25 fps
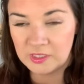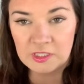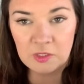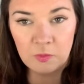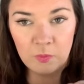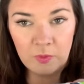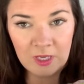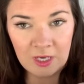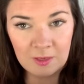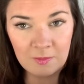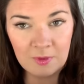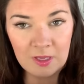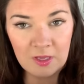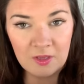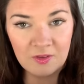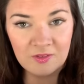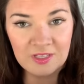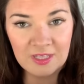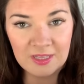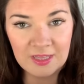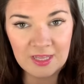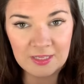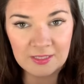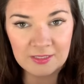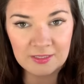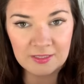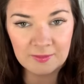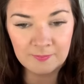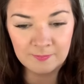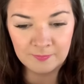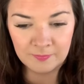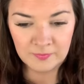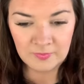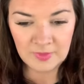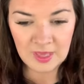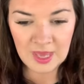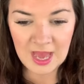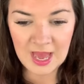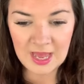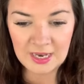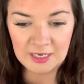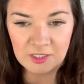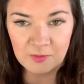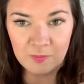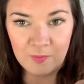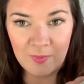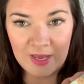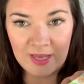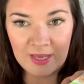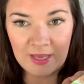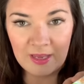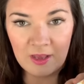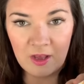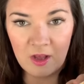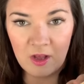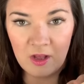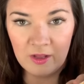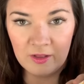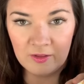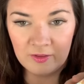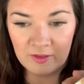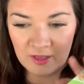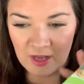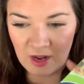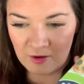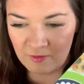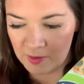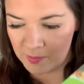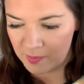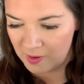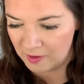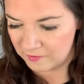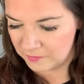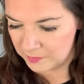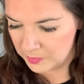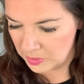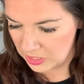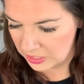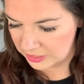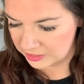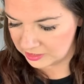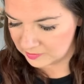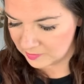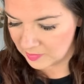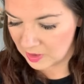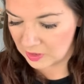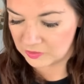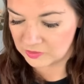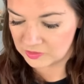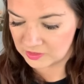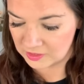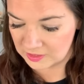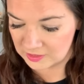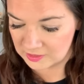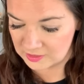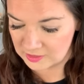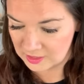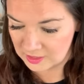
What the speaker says: So we're going to be using this and making our curry samosas